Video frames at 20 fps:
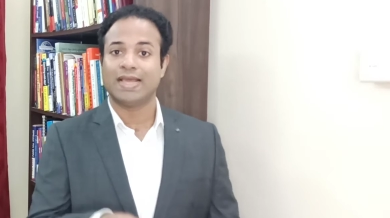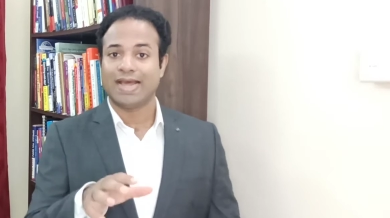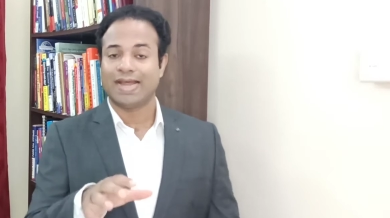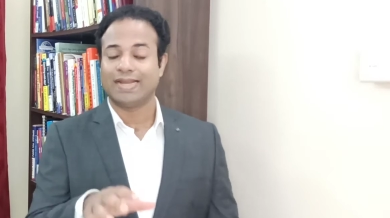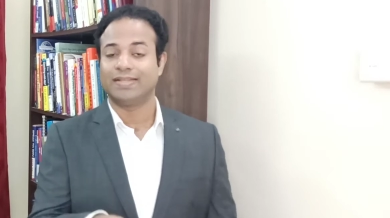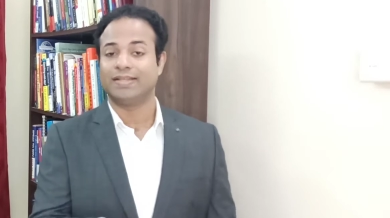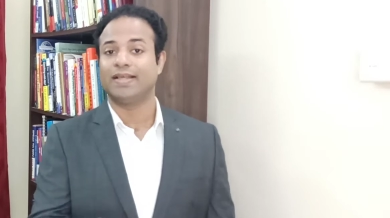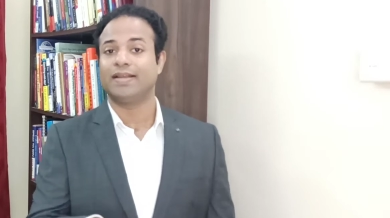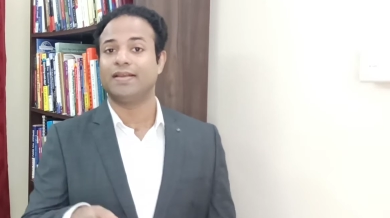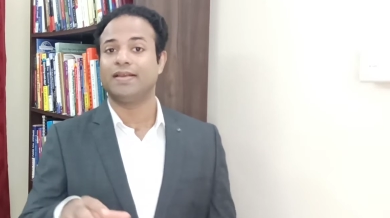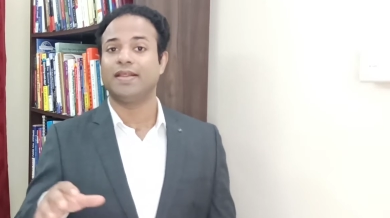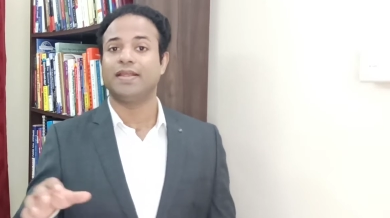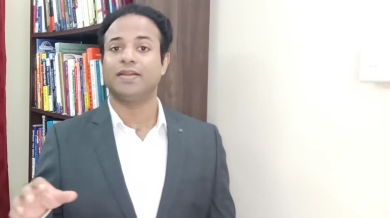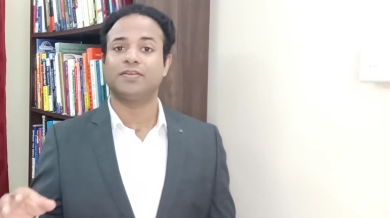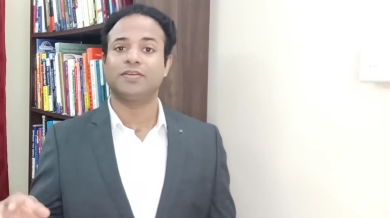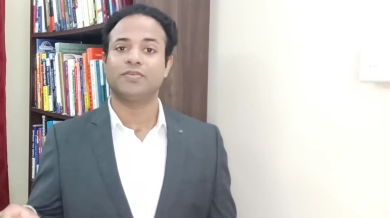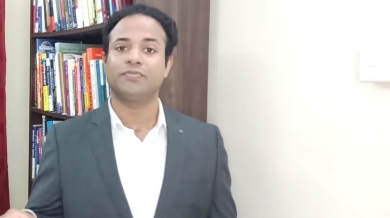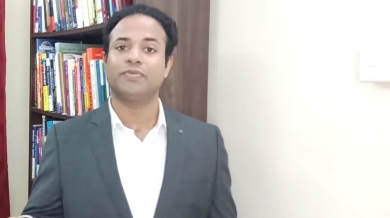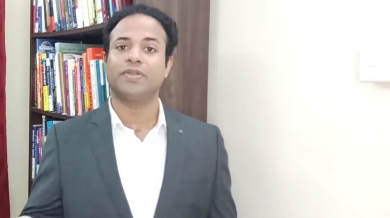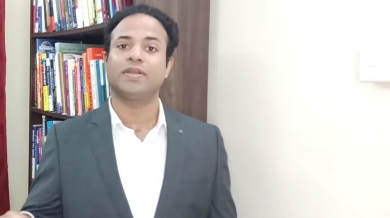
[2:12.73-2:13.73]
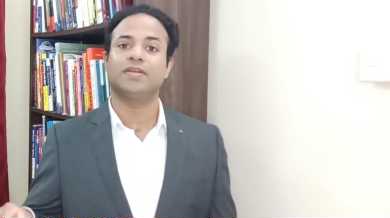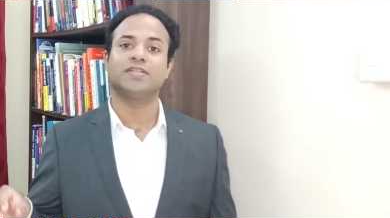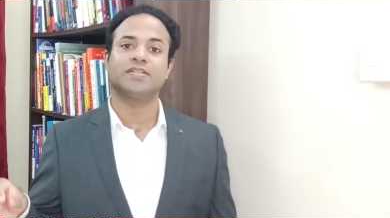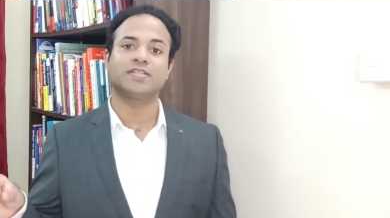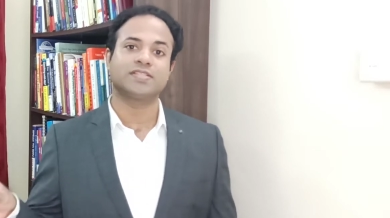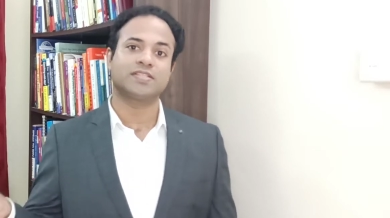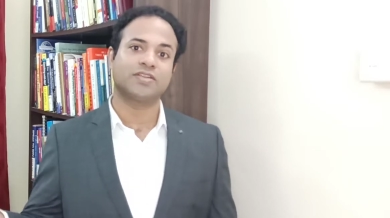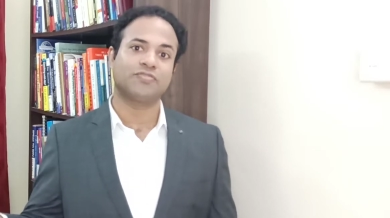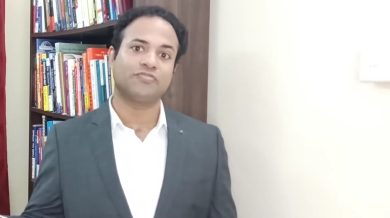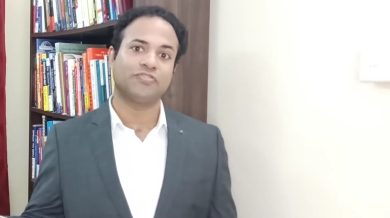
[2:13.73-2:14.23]
and then later we
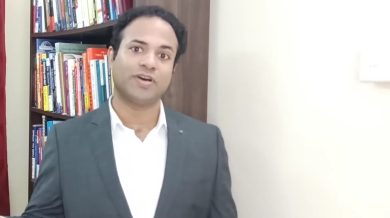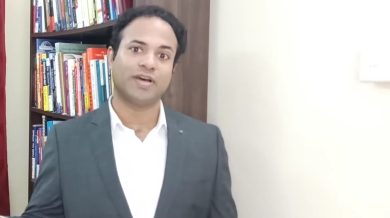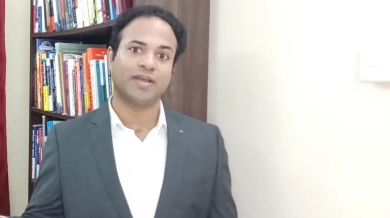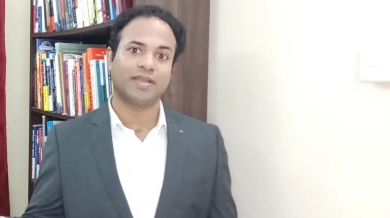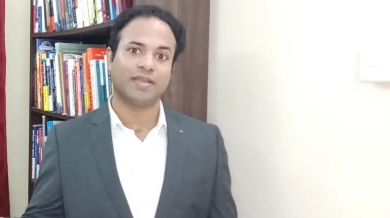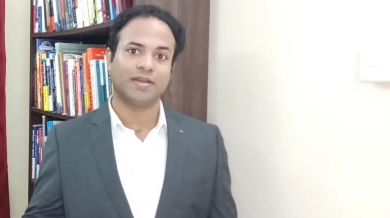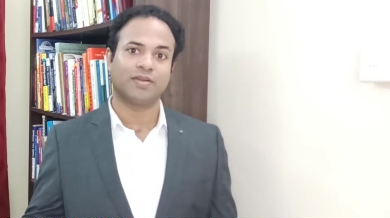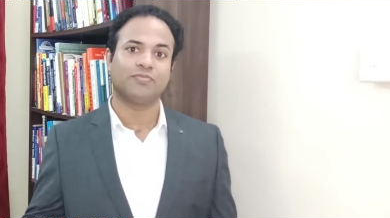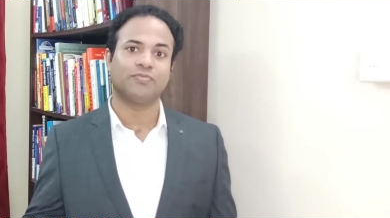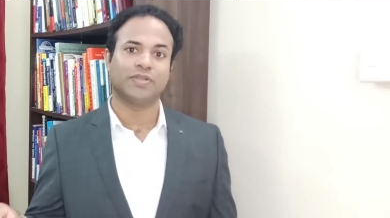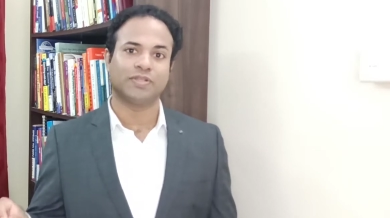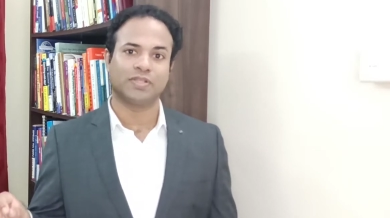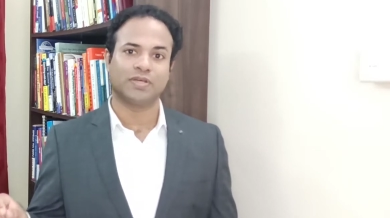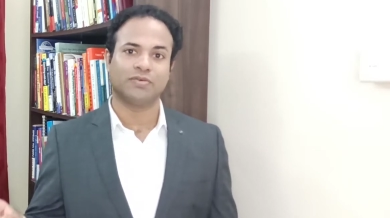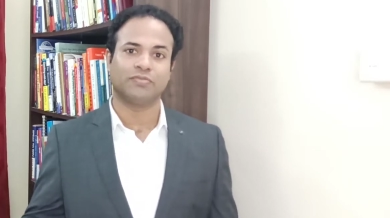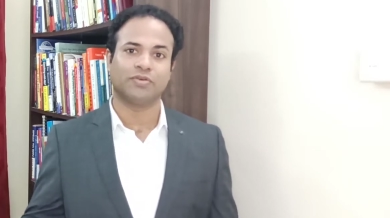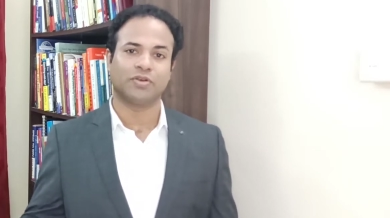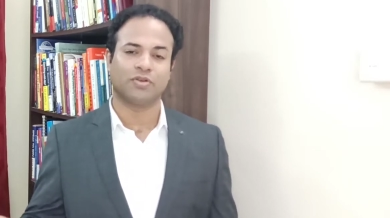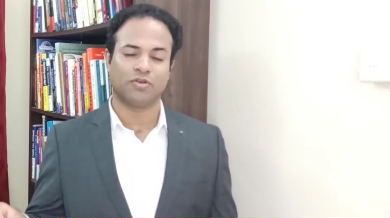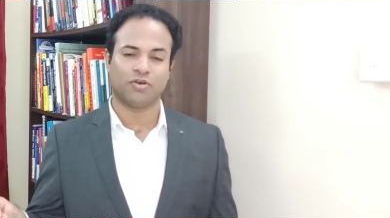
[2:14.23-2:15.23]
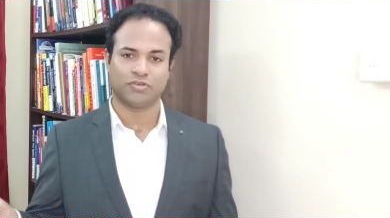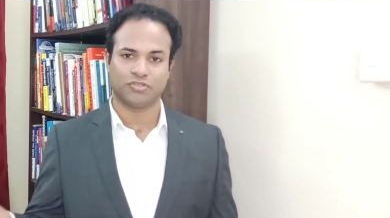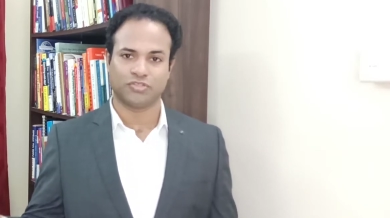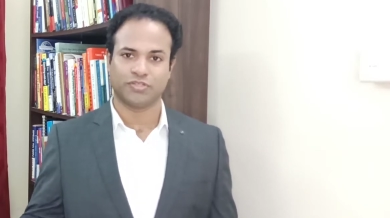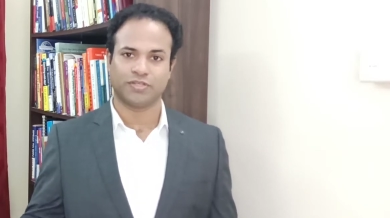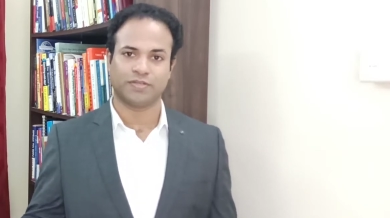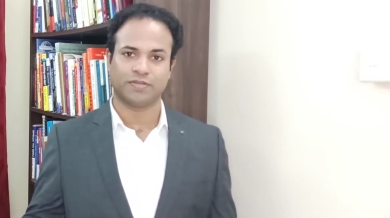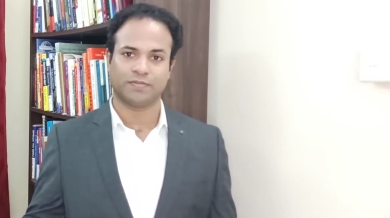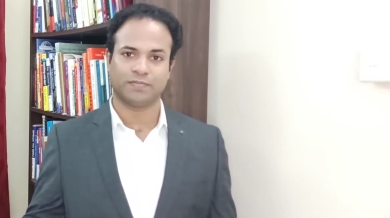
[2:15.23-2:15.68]
justify it with our logic.